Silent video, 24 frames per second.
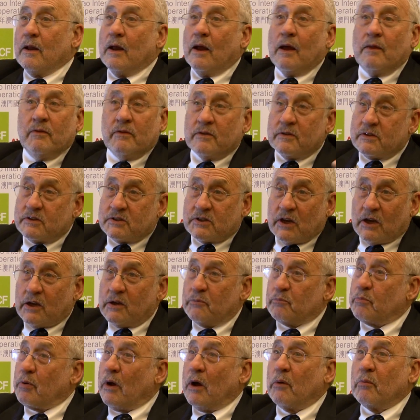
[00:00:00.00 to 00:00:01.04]
And then the
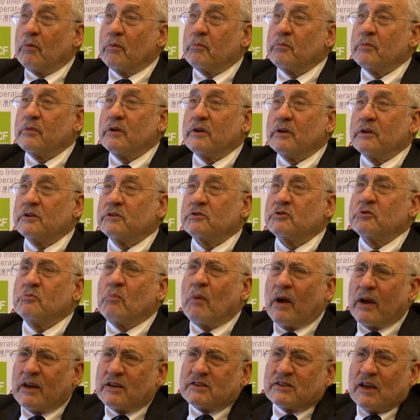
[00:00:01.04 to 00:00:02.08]
second problem is, you
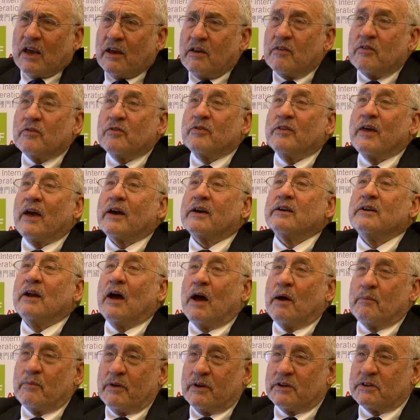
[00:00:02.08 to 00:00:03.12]
might say, the
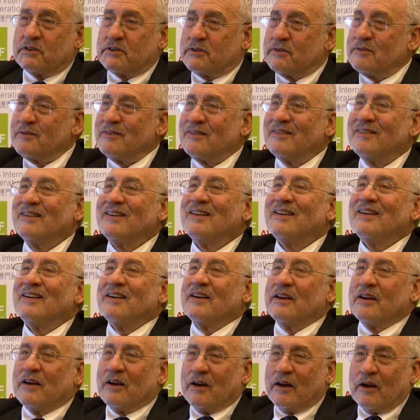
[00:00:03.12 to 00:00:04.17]
economics.
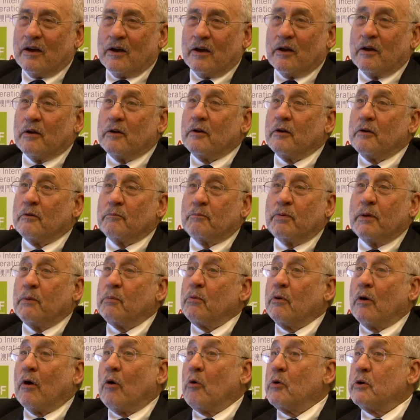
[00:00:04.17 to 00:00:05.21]

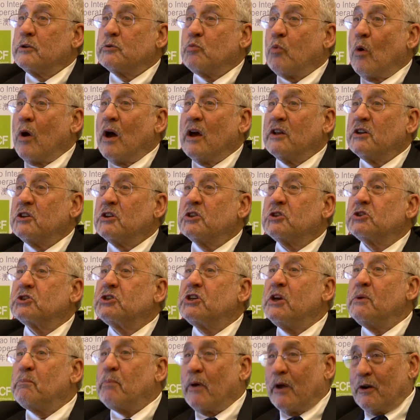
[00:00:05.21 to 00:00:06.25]
People always want
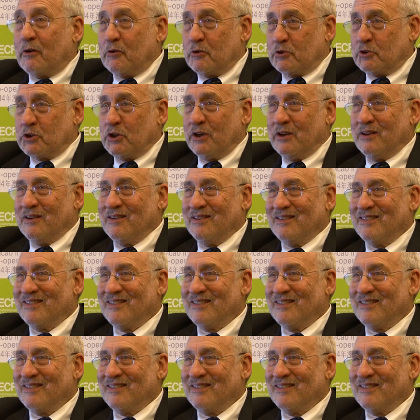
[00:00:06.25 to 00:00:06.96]
cheap energy.